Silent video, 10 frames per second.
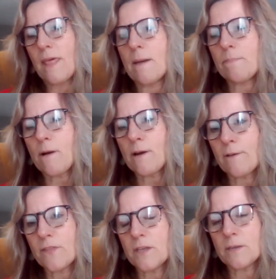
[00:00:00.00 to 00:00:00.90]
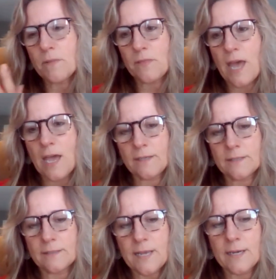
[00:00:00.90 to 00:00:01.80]
that part of that
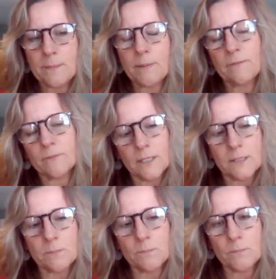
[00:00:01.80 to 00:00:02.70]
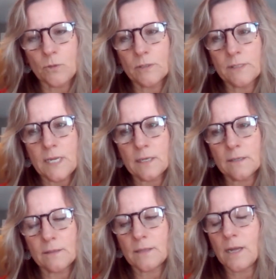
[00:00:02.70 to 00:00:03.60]
is set up, I've got some real estate
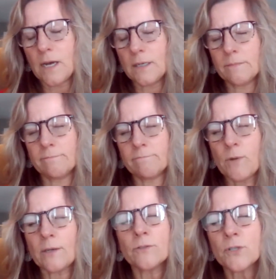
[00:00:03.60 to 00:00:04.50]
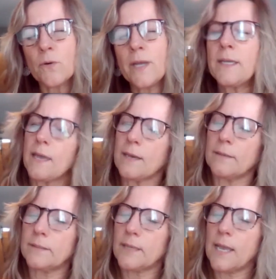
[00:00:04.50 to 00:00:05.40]
rentals going
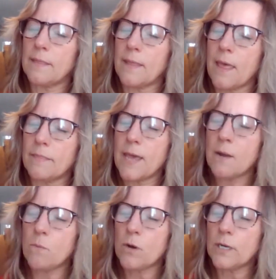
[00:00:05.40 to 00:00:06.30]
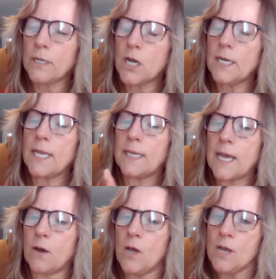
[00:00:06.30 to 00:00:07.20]
and that working on. And
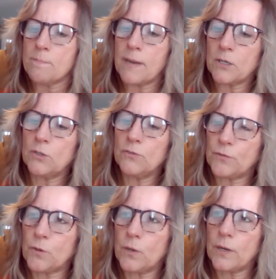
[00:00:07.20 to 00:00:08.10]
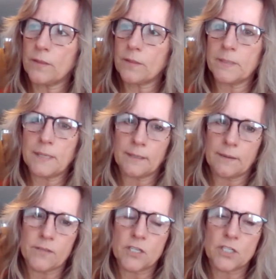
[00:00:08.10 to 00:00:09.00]
now my goal for the beginning
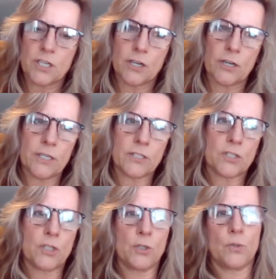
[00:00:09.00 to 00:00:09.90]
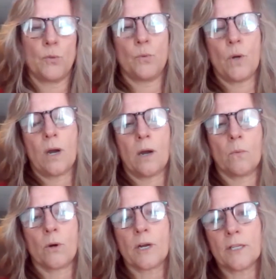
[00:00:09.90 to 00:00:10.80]
of this year is to
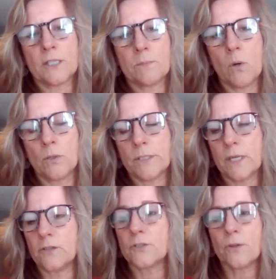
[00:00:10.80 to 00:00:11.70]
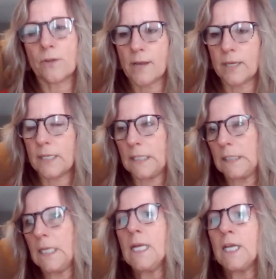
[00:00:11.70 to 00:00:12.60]
work on some wholesale so that I
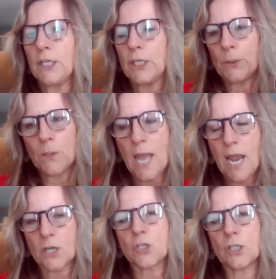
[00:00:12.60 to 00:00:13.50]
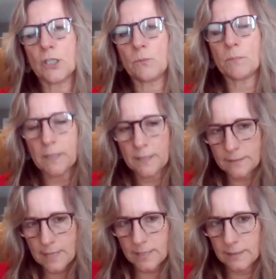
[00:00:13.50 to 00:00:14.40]
can actually replace
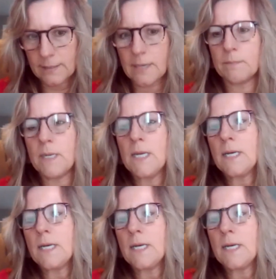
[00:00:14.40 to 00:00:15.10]
that income.